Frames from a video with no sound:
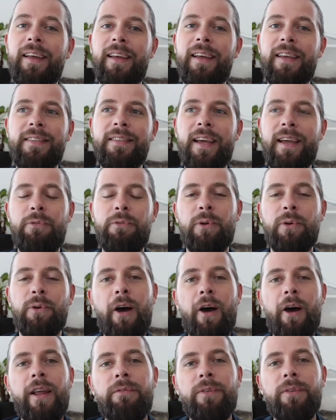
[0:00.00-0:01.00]
is that if you
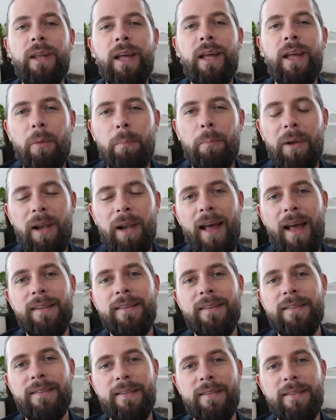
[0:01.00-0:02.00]
can't even get your
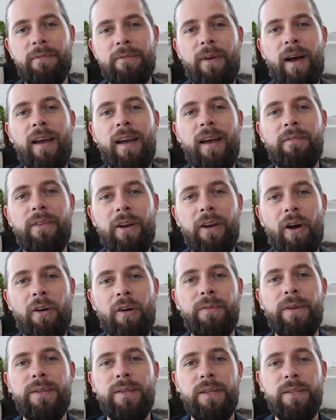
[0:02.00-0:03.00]
plants to survive in
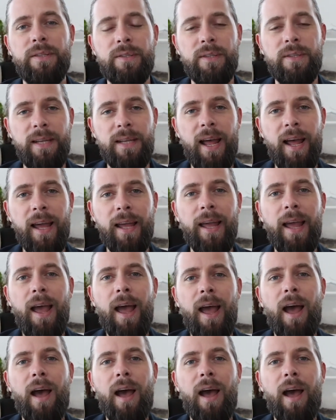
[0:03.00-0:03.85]
offices today,